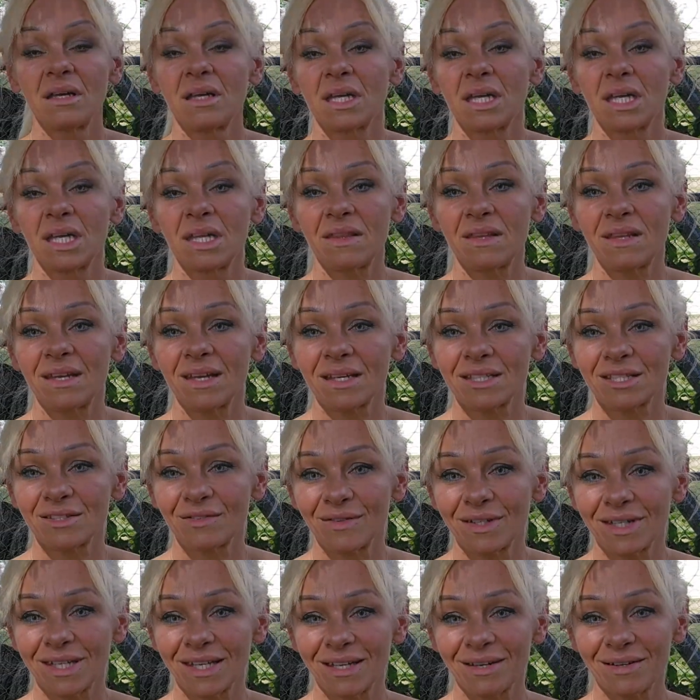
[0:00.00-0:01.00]
in the next
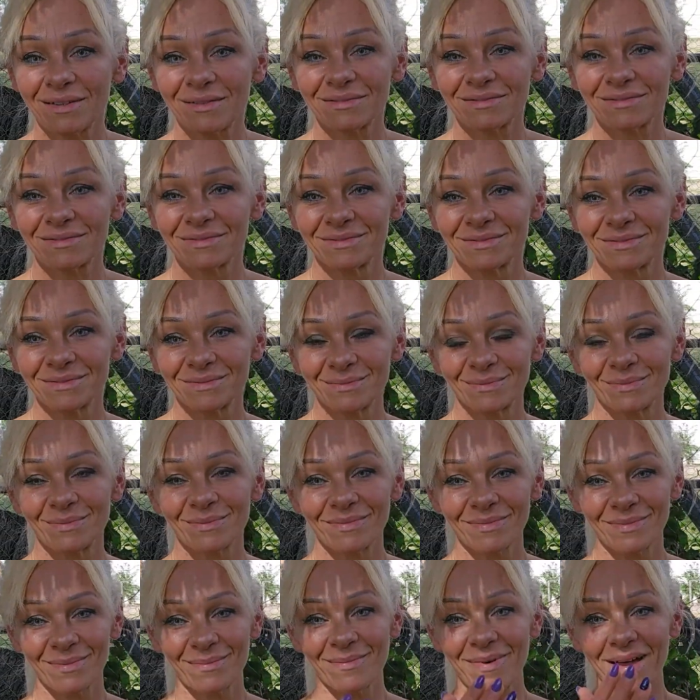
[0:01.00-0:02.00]
video.
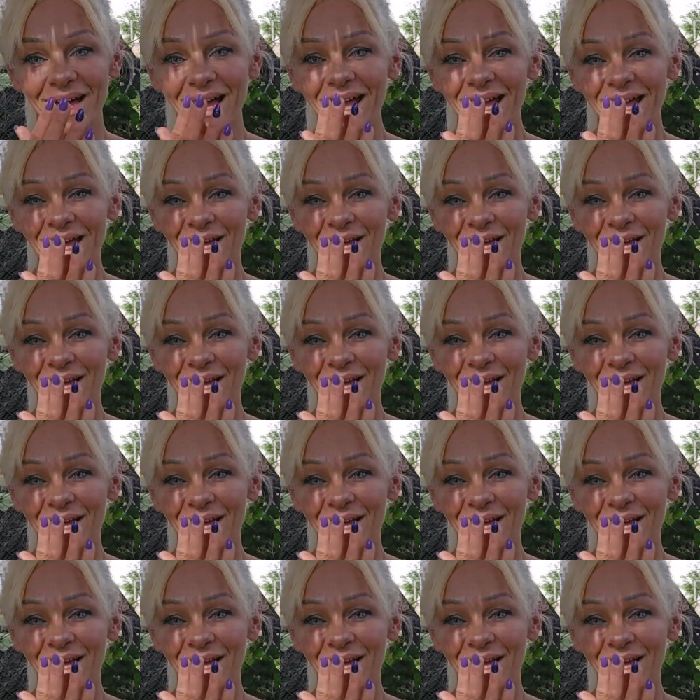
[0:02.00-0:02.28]
Bye.